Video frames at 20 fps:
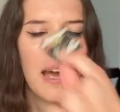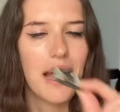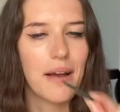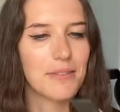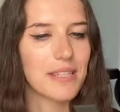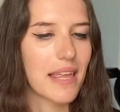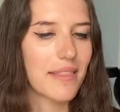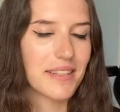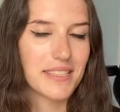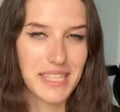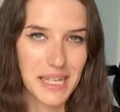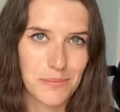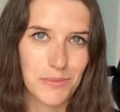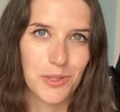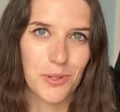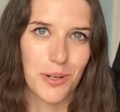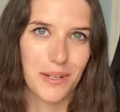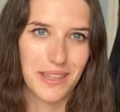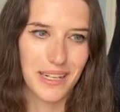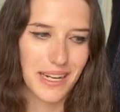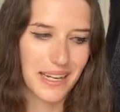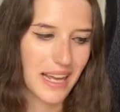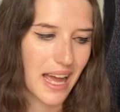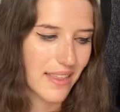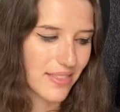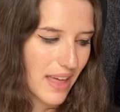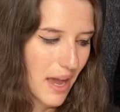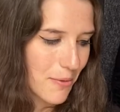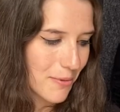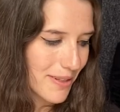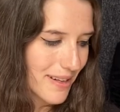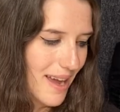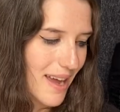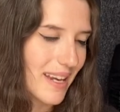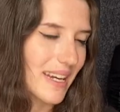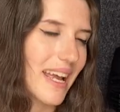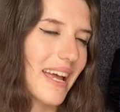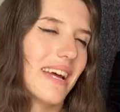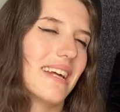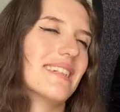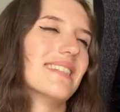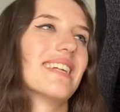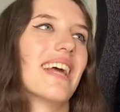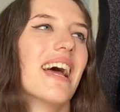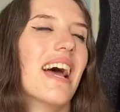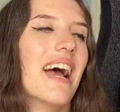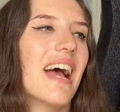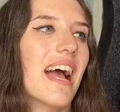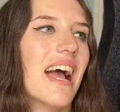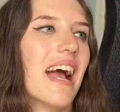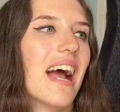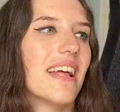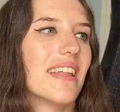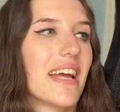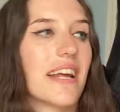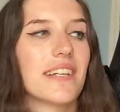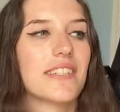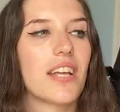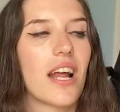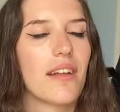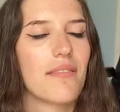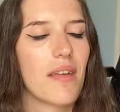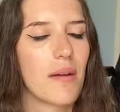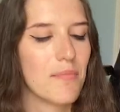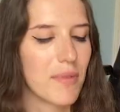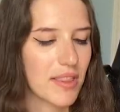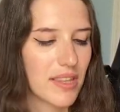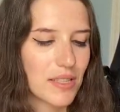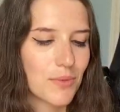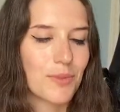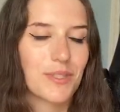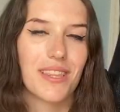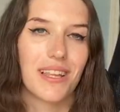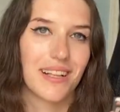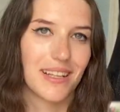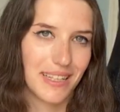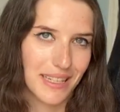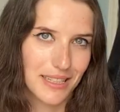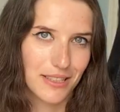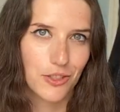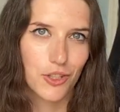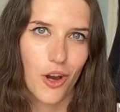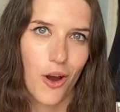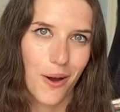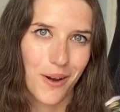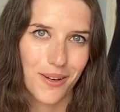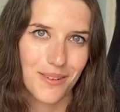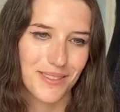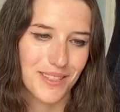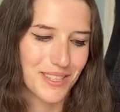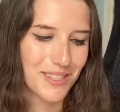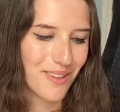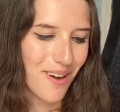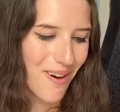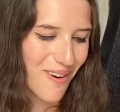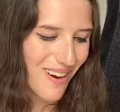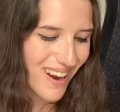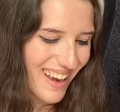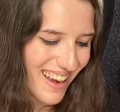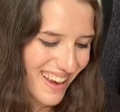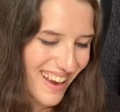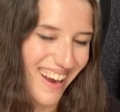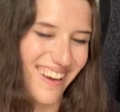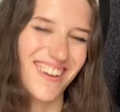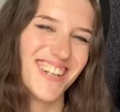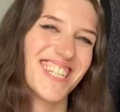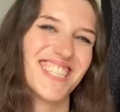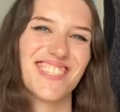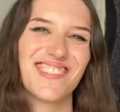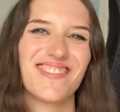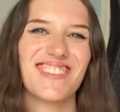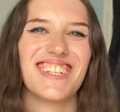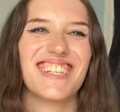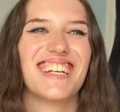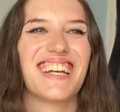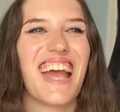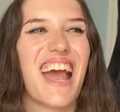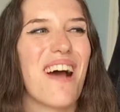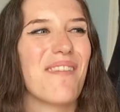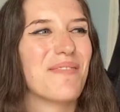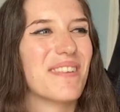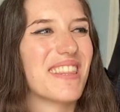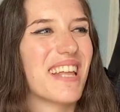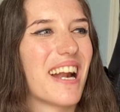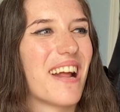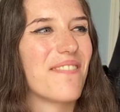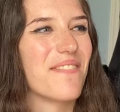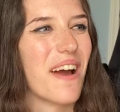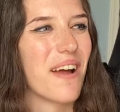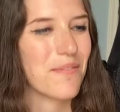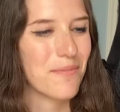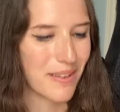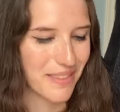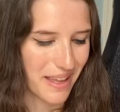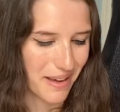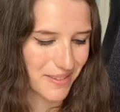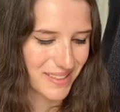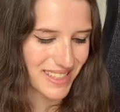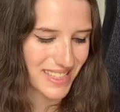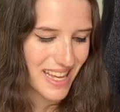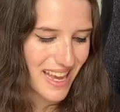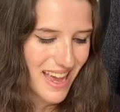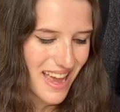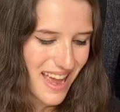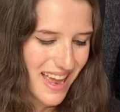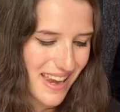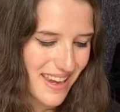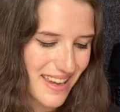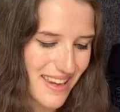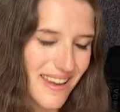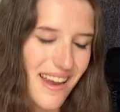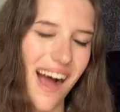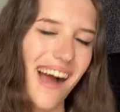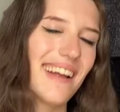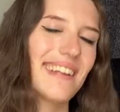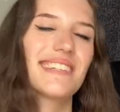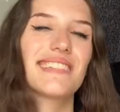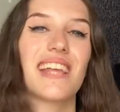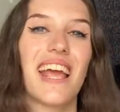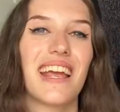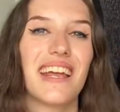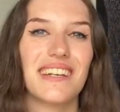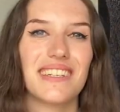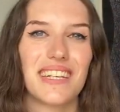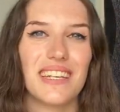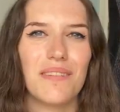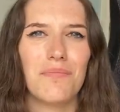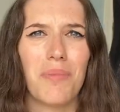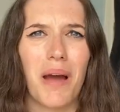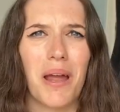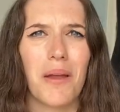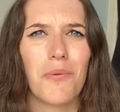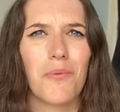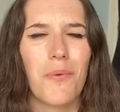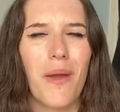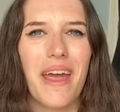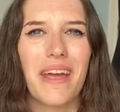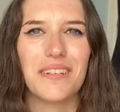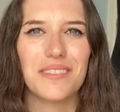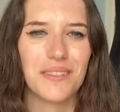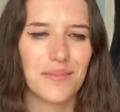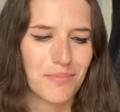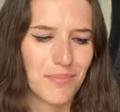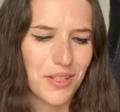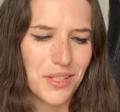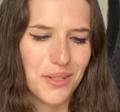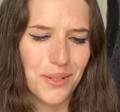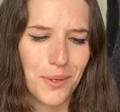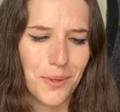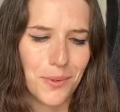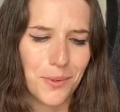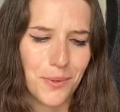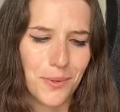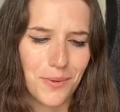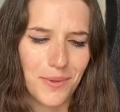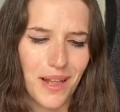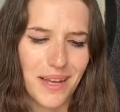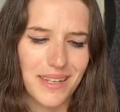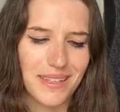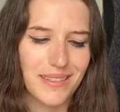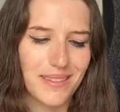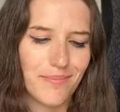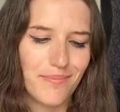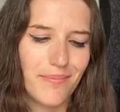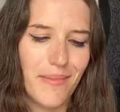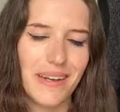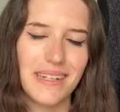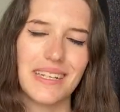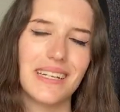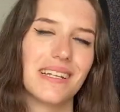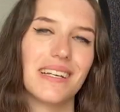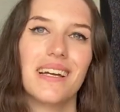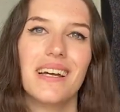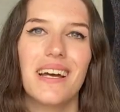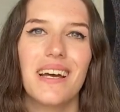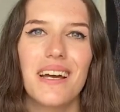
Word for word: It was at the same store that I got that one at, and they had a ton of them, but this was the cleanest cart. So I was really happy that I found one that was not tainted by random goo like many,